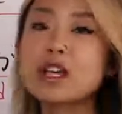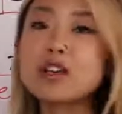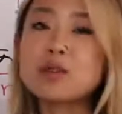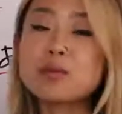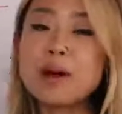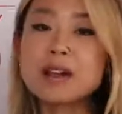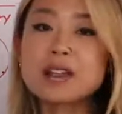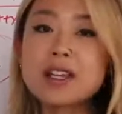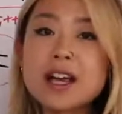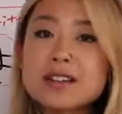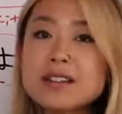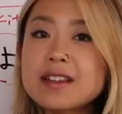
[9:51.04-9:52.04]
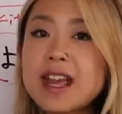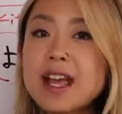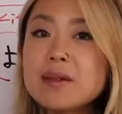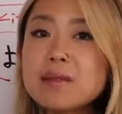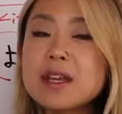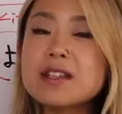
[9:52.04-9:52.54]
if my cat
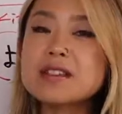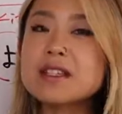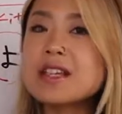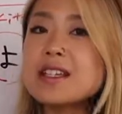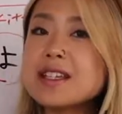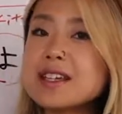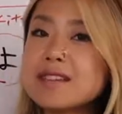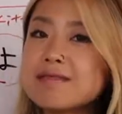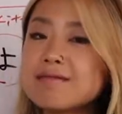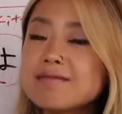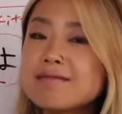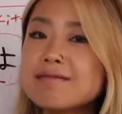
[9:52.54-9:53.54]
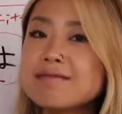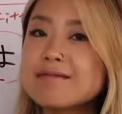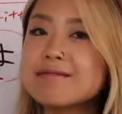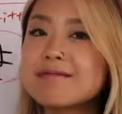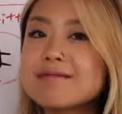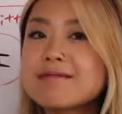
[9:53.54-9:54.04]
name is Kitty
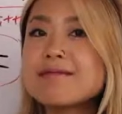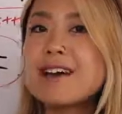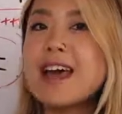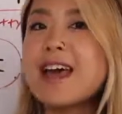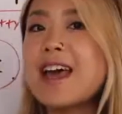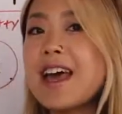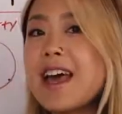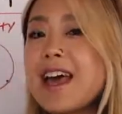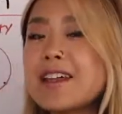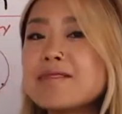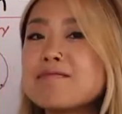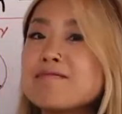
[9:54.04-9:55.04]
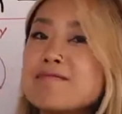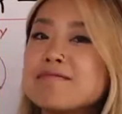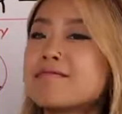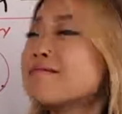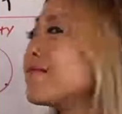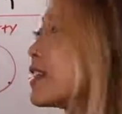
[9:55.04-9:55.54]
and
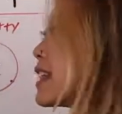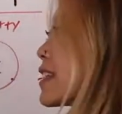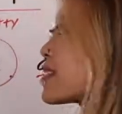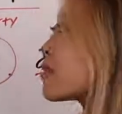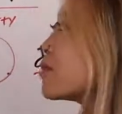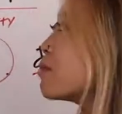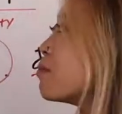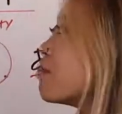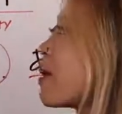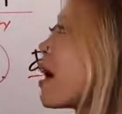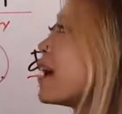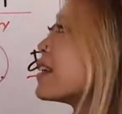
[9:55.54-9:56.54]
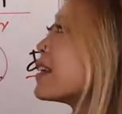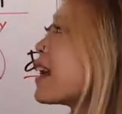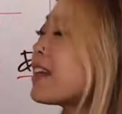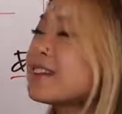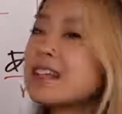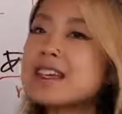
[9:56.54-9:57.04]
this is my
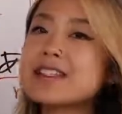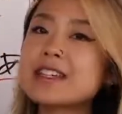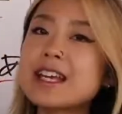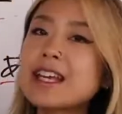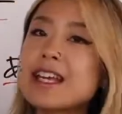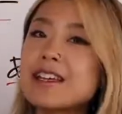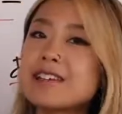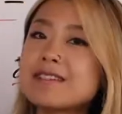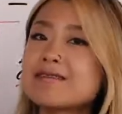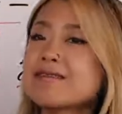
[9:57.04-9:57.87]
cat is Kitty.